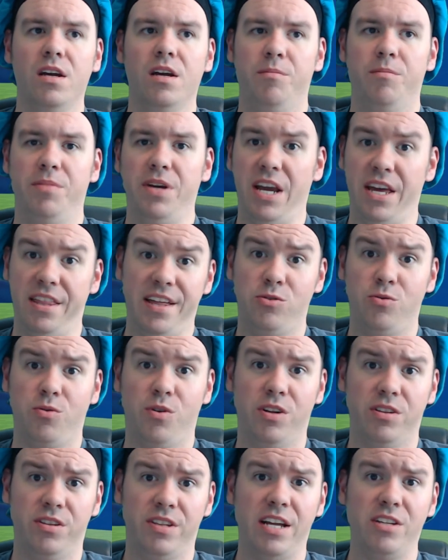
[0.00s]
yeah, that's
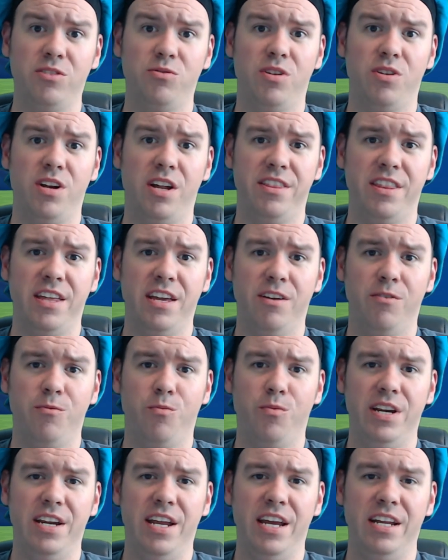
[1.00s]
what I think
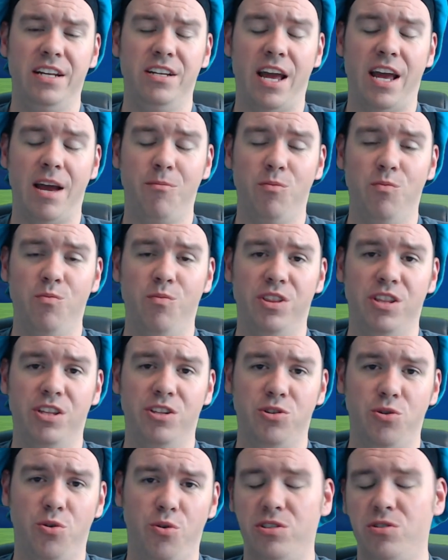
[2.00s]
we need to happen with the
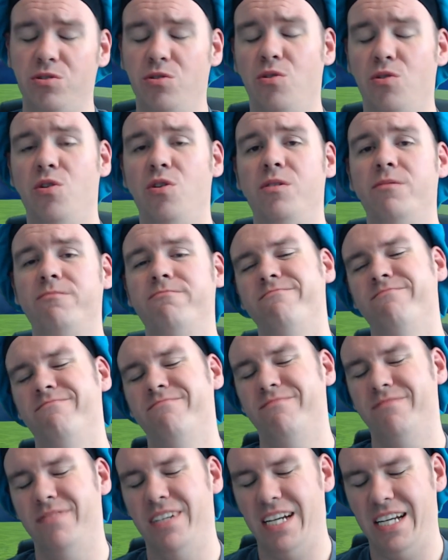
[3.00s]
toy store.
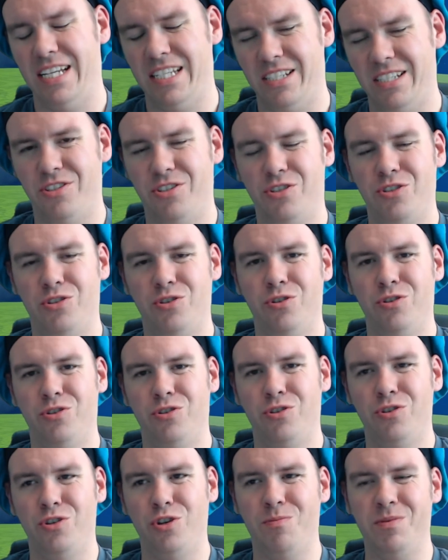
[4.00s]

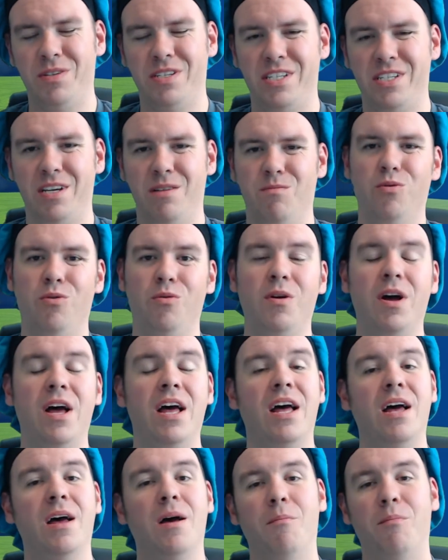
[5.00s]
Super simple.
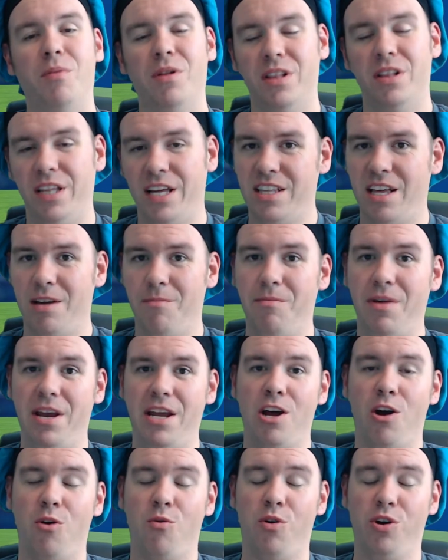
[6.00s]
Please let me
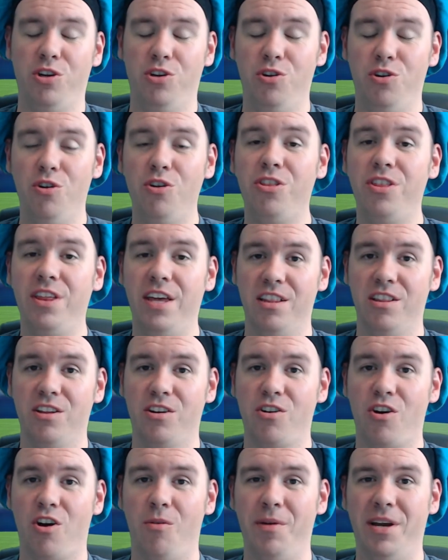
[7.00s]
know what you think in the
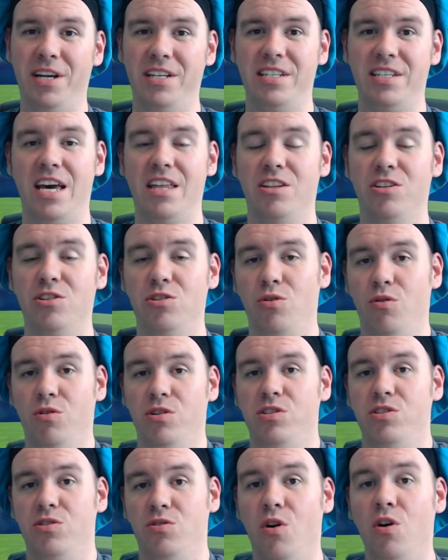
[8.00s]
comments, how the toy
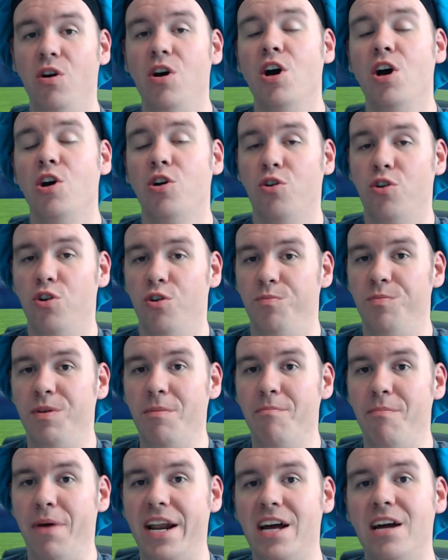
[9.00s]
store could be
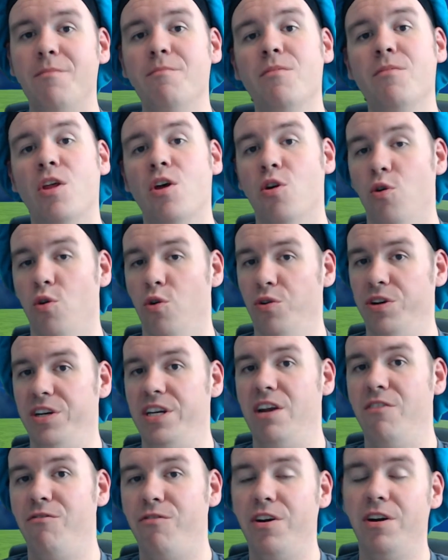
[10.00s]
better or
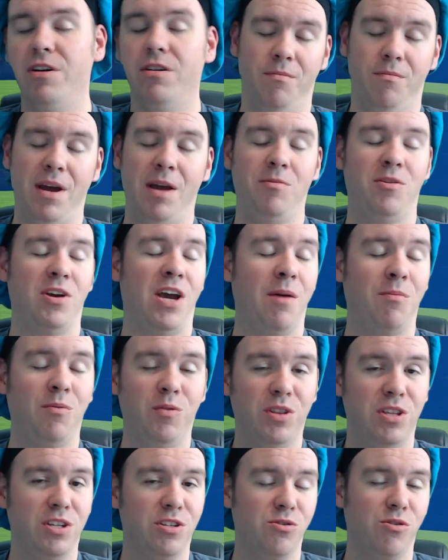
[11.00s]
different, or maybe you're happy
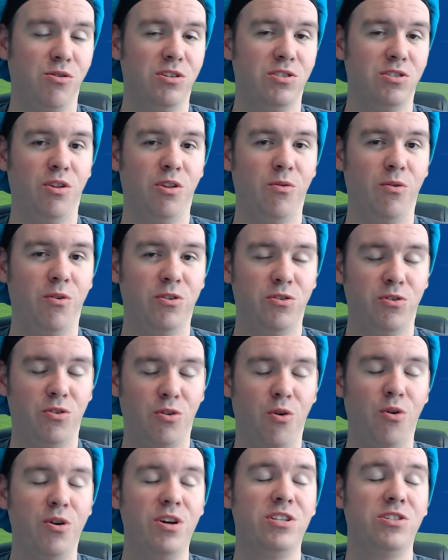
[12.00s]
with the toy
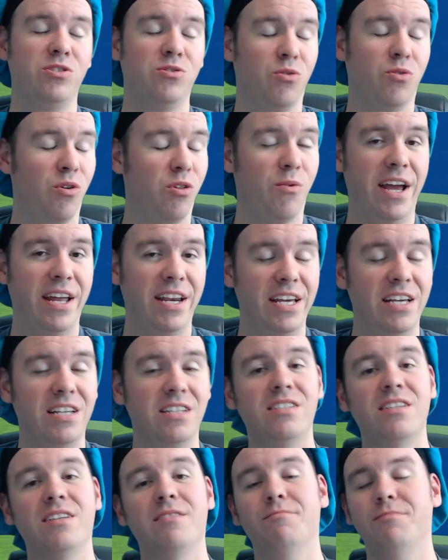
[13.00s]
store the way it is.